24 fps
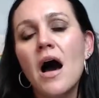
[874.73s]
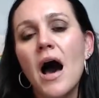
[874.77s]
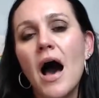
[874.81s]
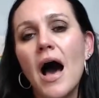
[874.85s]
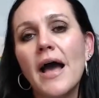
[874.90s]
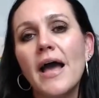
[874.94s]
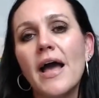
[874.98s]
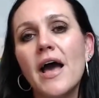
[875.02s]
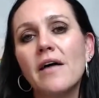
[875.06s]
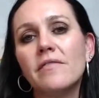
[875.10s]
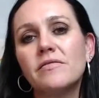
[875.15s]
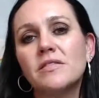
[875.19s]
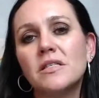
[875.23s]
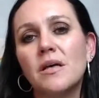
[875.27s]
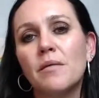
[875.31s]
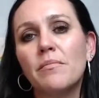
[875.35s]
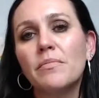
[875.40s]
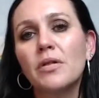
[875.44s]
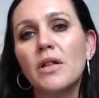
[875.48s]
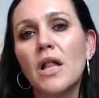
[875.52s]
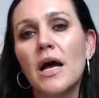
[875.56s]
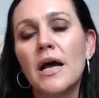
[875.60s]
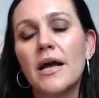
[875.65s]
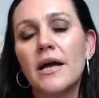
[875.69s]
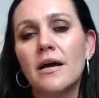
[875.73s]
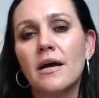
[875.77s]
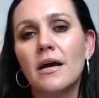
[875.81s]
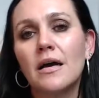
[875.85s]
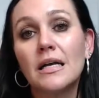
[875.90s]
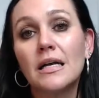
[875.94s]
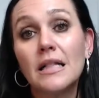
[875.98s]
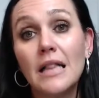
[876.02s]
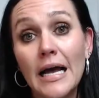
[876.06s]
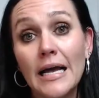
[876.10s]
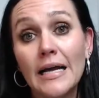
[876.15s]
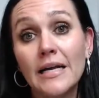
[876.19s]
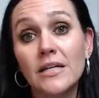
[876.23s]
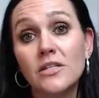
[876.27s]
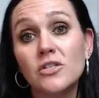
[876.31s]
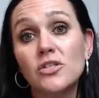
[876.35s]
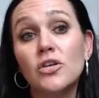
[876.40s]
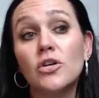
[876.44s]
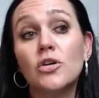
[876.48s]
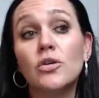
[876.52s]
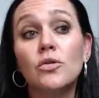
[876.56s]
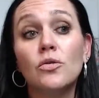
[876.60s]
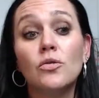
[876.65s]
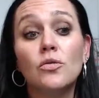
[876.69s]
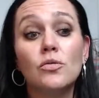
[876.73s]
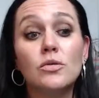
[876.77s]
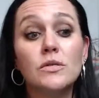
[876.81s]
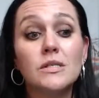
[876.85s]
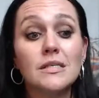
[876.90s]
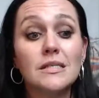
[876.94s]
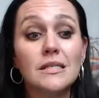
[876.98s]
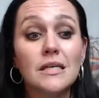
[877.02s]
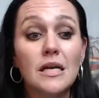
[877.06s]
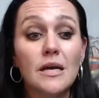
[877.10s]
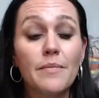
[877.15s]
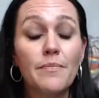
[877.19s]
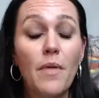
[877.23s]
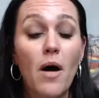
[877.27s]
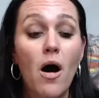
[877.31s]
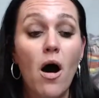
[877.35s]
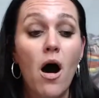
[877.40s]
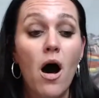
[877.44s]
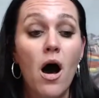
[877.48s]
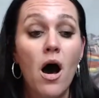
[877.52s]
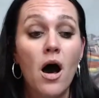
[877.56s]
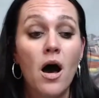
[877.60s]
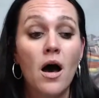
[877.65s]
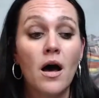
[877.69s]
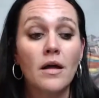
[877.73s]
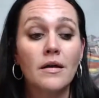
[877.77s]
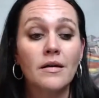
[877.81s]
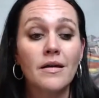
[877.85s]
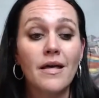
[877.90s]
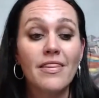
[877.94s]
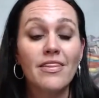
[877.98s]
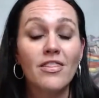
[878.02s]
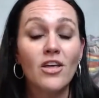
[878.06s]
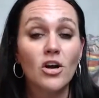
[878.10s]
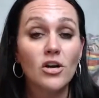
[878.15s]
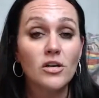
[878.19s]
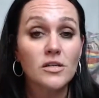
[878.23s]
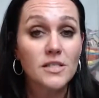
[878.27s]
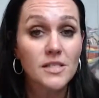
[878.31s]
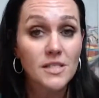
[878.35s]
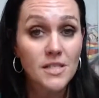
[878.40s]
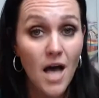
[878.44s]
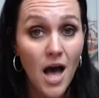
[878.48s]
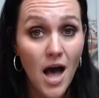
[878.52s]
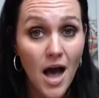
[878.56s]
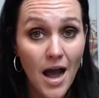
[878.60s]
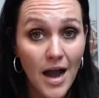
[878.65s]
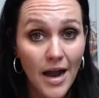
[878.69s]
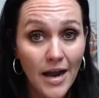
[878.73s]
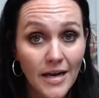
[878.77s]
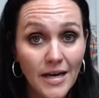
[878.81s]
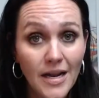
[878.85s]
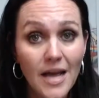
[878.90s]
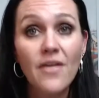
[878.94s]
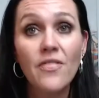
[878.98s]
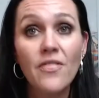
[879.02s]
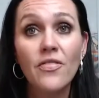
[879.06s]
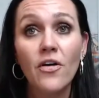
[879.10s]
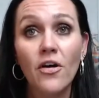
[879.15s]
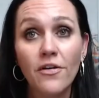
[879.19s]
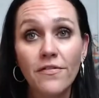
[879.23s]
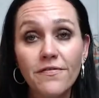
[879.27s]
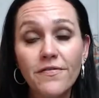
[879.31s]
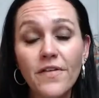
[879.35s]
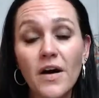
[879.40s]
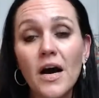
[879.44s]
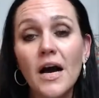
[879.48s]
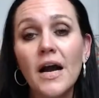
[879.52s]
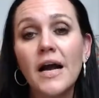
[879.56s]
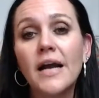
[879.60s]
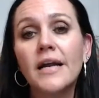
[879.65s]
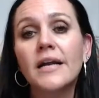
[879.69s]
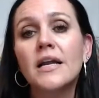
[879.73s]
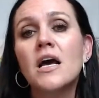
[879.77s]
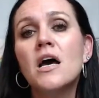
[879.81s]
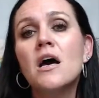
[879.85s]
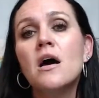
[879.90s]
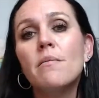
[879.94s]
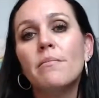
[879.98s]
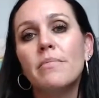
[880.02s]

I have some clients who sleep on their side and they're fine,